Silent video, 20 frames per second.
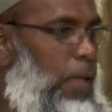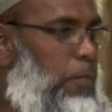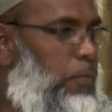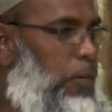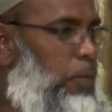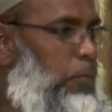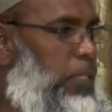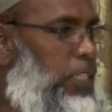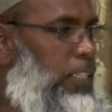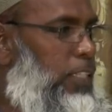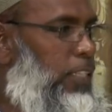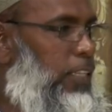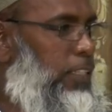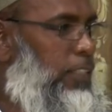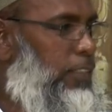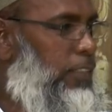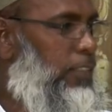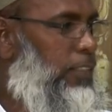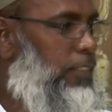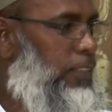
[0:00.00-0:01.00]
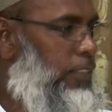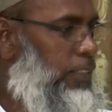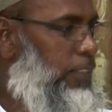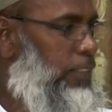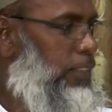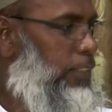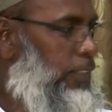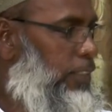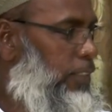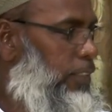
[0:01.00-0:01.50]
coming here.
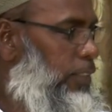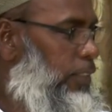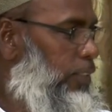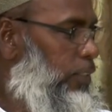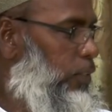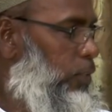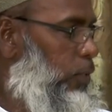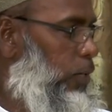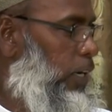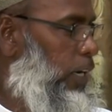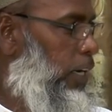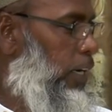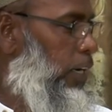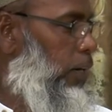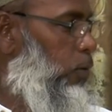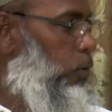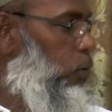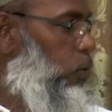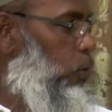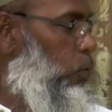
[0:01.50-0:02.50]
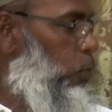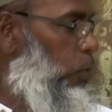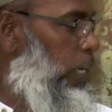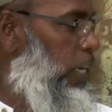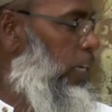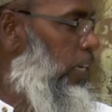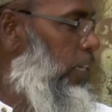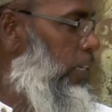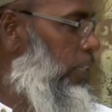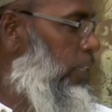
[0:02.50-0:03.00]
So I had a whole
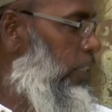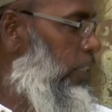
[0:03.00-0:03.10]
week